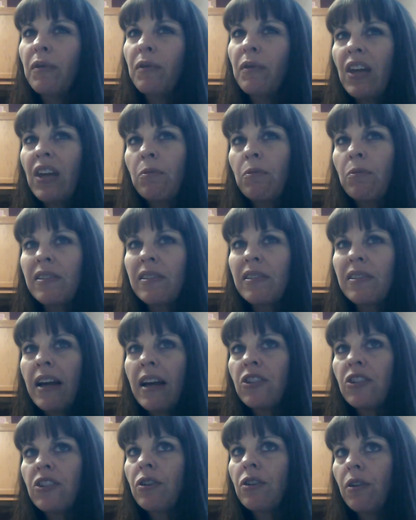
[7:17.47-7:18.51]
if that was
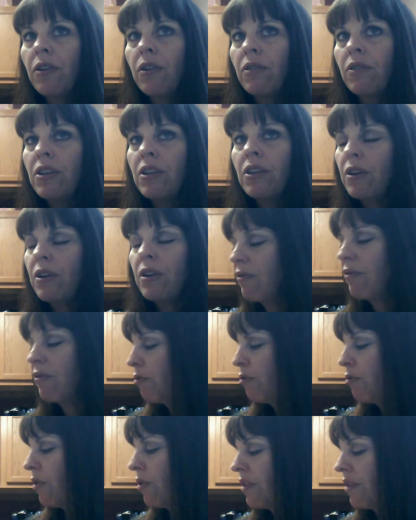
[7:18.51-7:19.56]
last year or the year
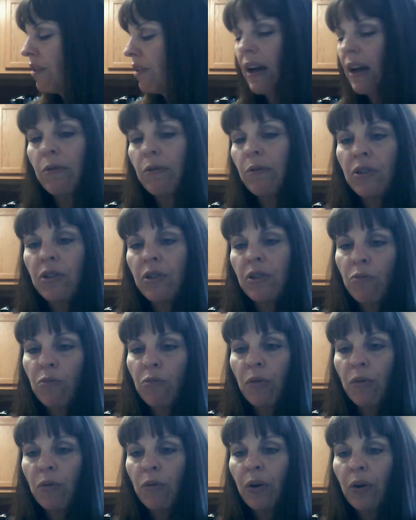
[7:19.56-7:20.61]
before that was an
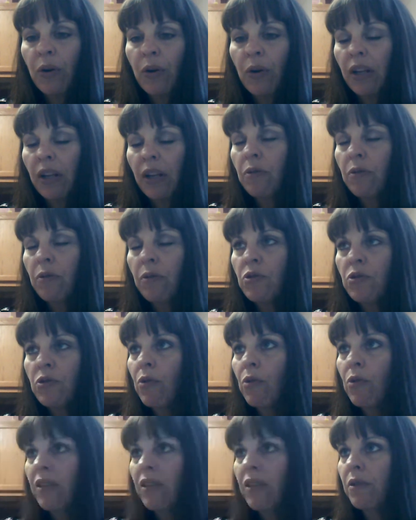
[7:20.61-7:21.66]
award book. And it was
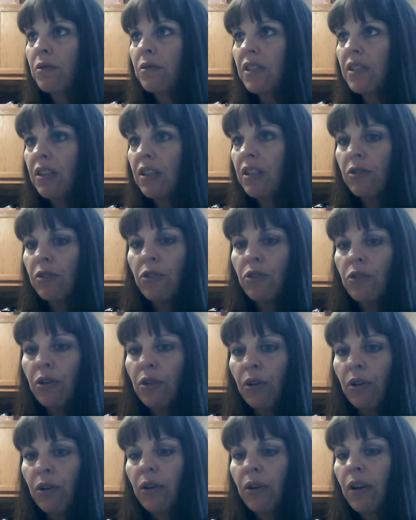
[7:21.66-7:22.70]
one of those
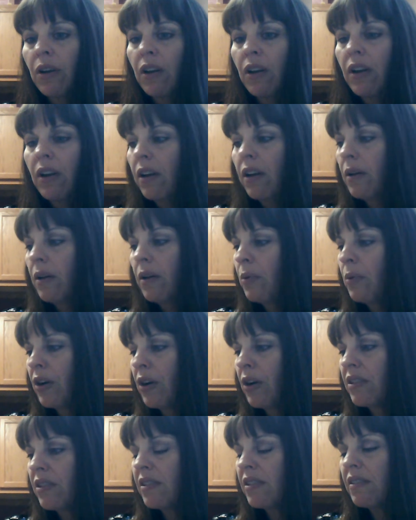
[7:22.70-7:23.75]
tearjerker
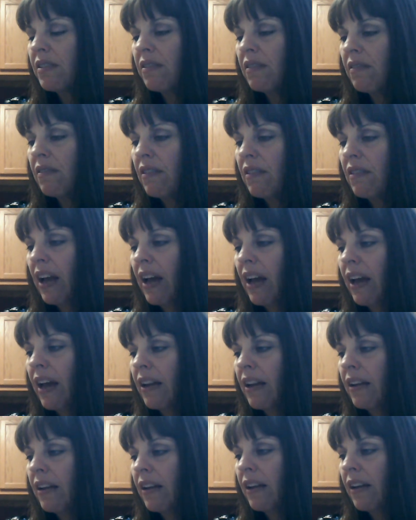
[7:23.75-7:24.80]
books that